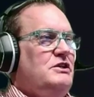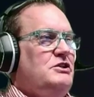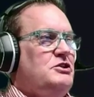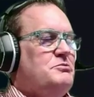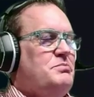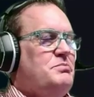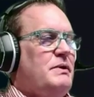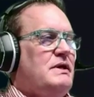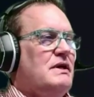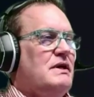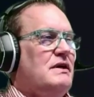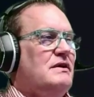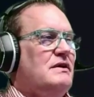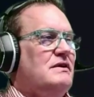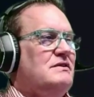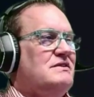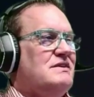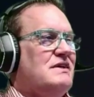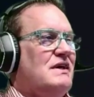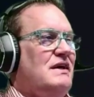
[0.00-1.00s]
just
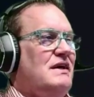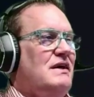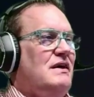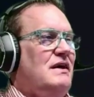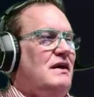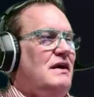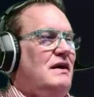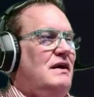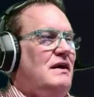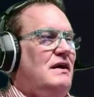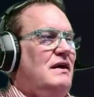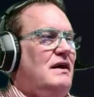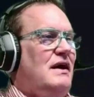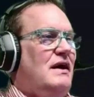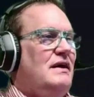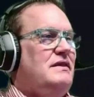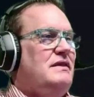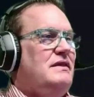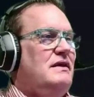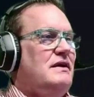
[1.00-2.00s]
because
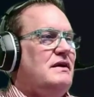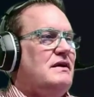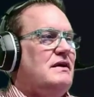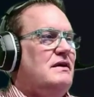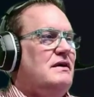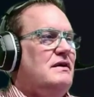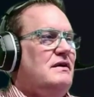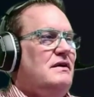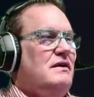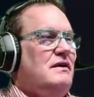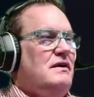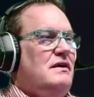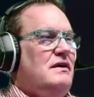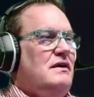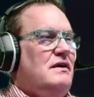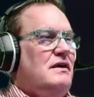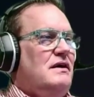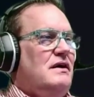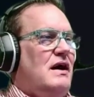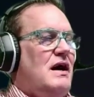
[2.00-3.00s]
I think
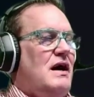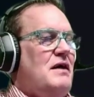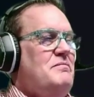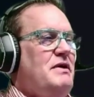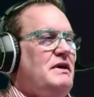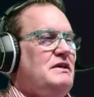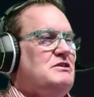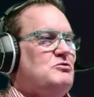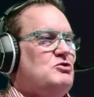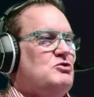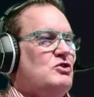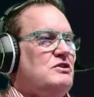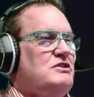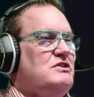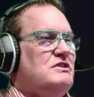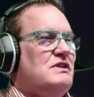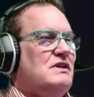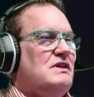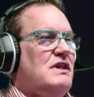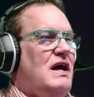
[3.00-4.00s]
I made some
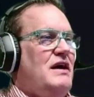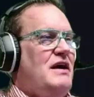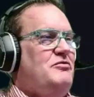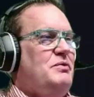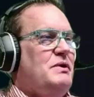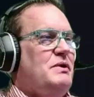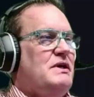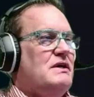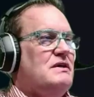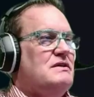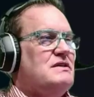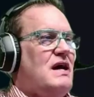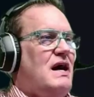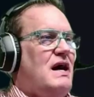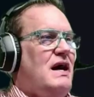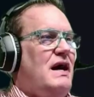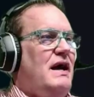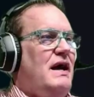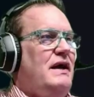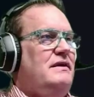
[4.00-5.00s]
choices in life because
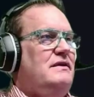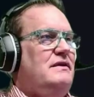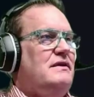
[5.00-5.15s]
I